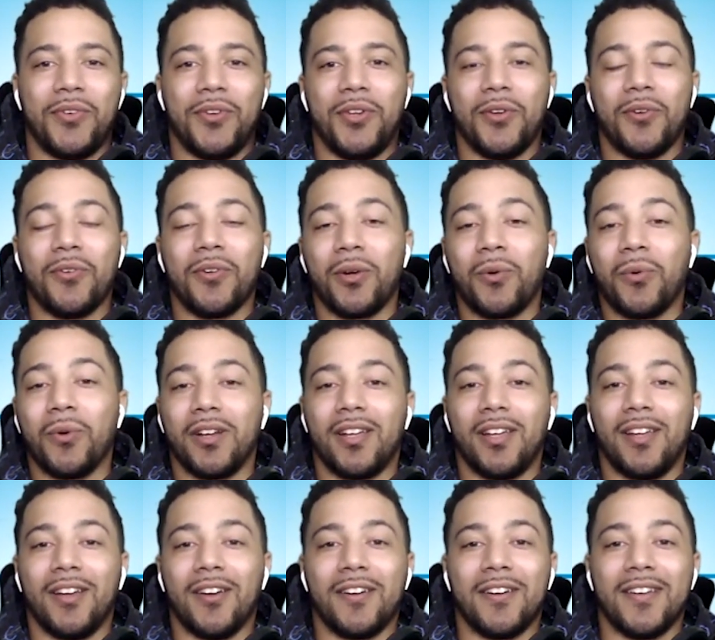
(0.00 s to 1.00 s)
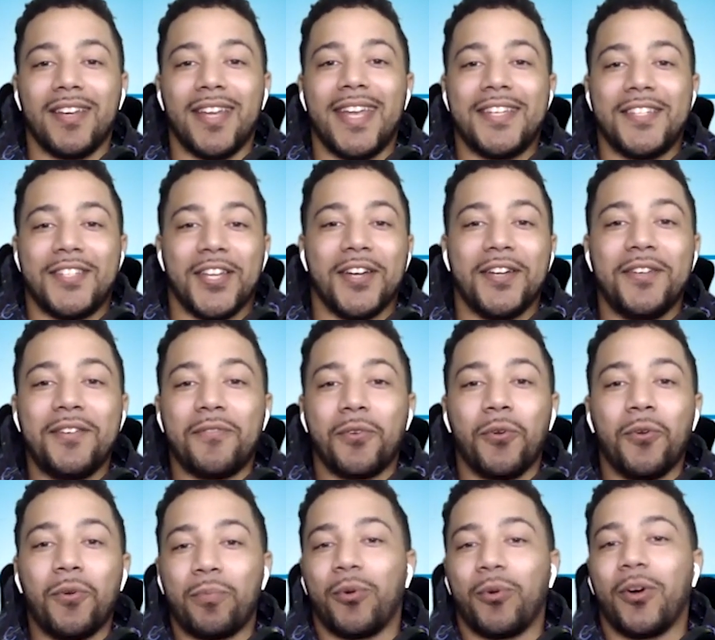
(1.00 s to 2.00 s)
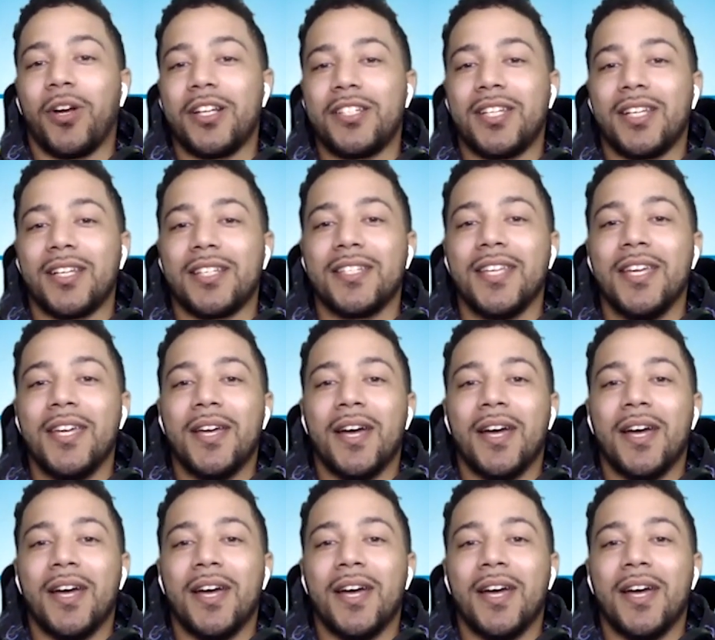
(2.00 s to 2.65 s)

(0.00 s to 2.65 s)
New York working on a ton of cool projects,